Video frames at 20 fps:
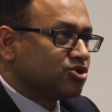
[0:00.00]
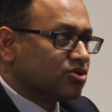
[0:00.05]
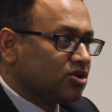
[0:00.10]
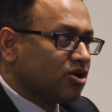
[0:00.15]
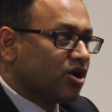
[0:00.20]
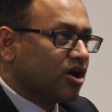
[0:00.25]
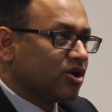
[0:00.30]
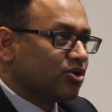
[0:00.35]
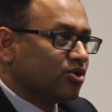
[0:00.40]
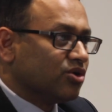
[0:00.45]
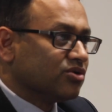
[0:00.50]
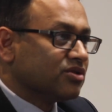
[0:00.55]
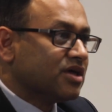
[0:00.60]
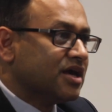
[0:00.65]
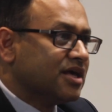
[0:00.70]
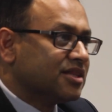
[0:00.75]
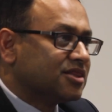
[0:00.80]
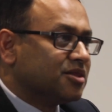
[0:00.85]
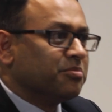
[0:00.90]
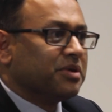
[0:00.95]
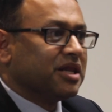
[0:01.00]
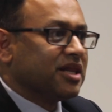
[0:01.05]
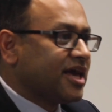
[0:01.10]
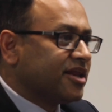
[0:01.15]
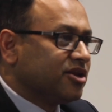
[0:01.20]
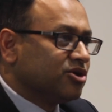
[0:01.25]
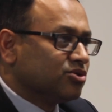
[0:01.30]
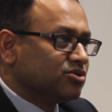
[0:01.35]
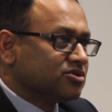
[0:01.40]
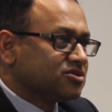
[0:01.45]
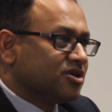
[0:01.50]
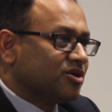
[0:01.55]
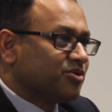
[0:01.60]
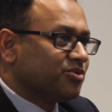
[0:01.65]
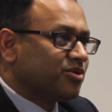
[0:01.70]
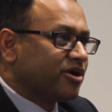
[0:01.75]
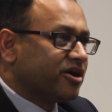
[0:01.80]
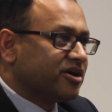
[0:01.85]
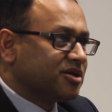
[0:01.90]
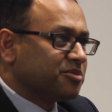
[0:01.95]
not, or the millennials not
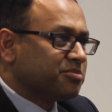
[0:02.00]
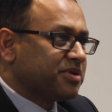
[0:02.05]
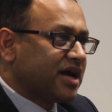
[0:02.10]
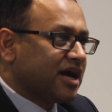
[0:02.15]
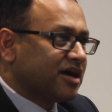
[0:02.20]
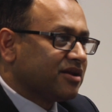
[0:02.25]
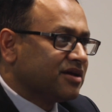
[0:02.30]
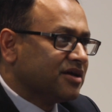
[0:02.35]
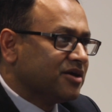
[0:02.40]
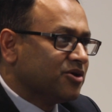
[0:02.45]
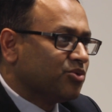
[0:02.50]
worried about